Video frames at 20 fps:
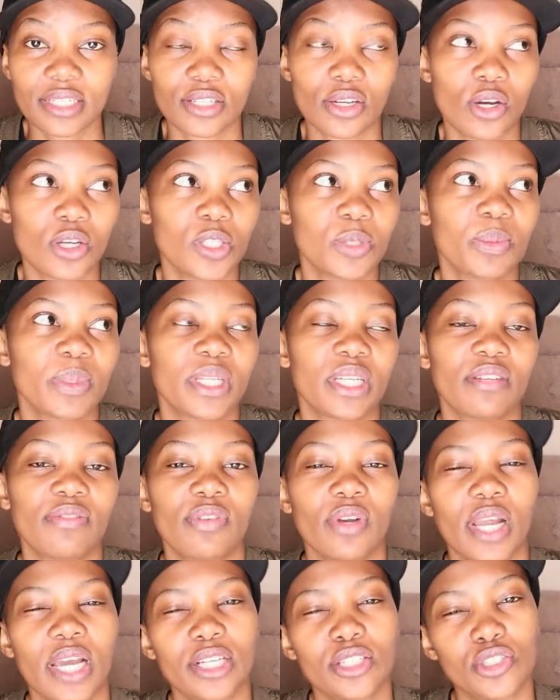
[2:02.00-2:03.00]
in hospital
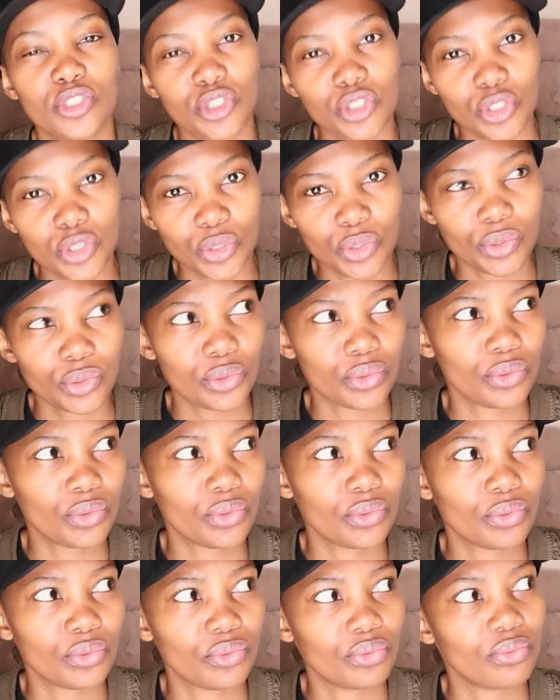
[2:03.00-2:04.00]
for like two
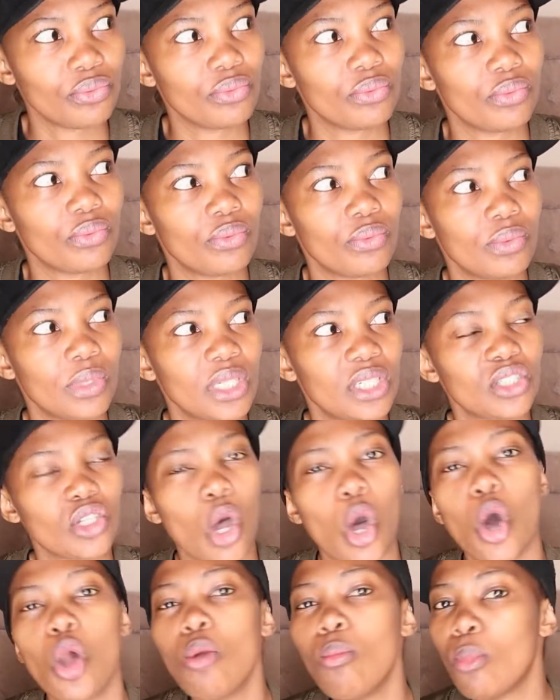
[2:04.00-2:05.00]
weeks,
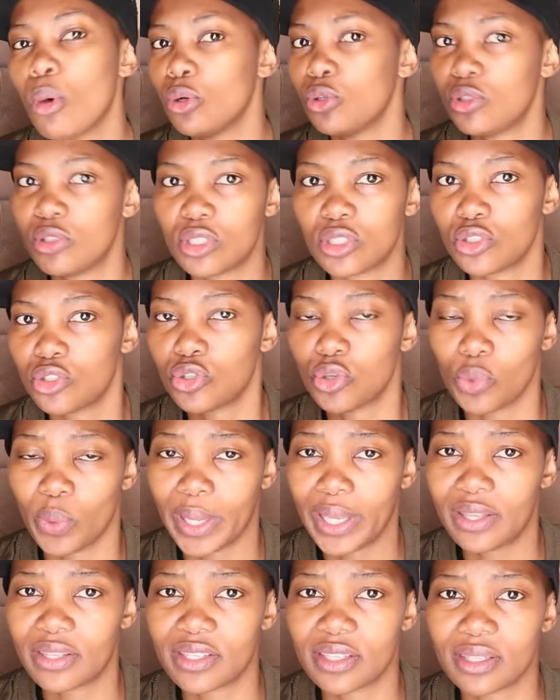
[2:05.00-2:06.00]
almost two
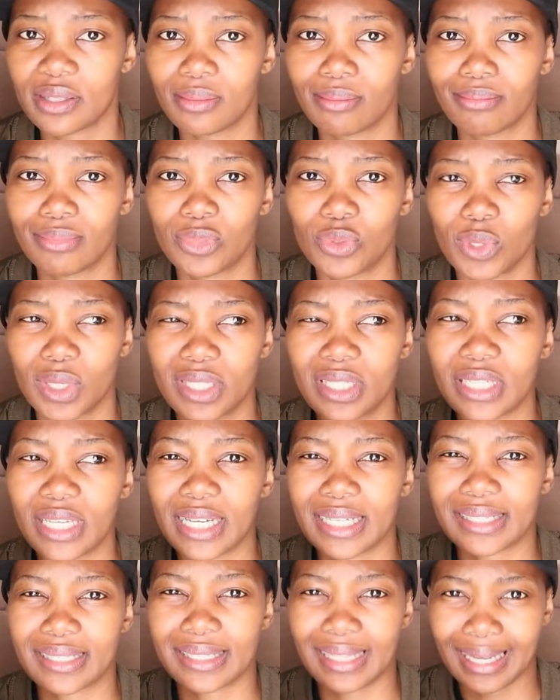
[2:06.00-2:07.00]
weeks. It wasn't
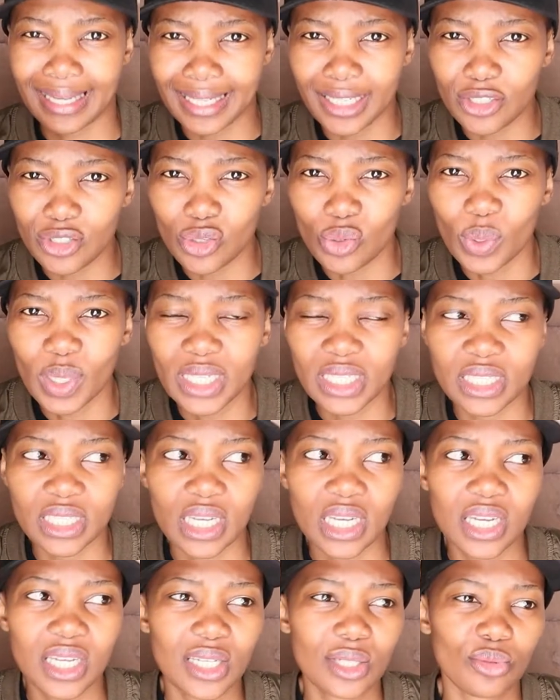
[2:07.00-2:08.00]
exactly two weeks.
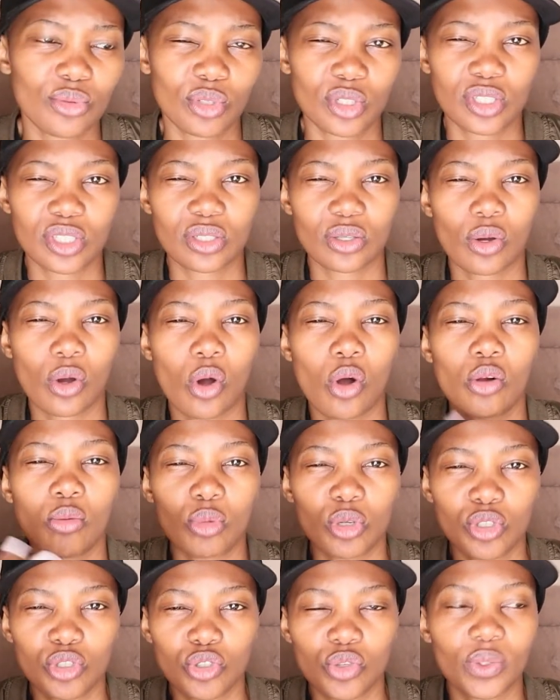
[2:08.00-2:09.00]
It was
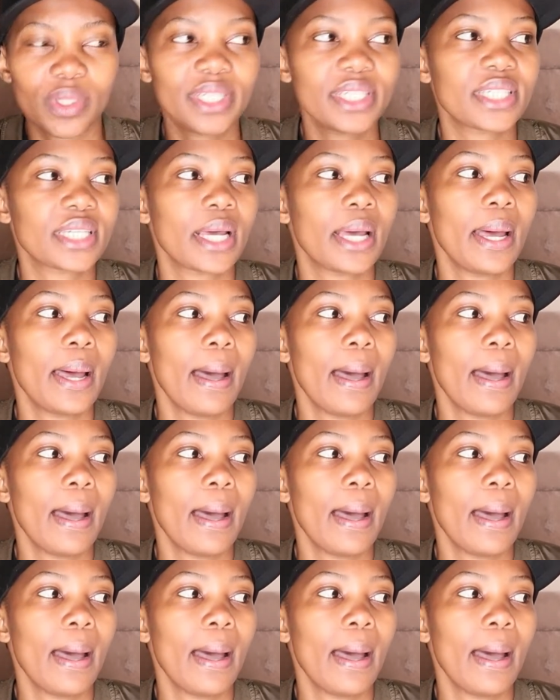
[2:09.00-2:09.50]
almost two weeks.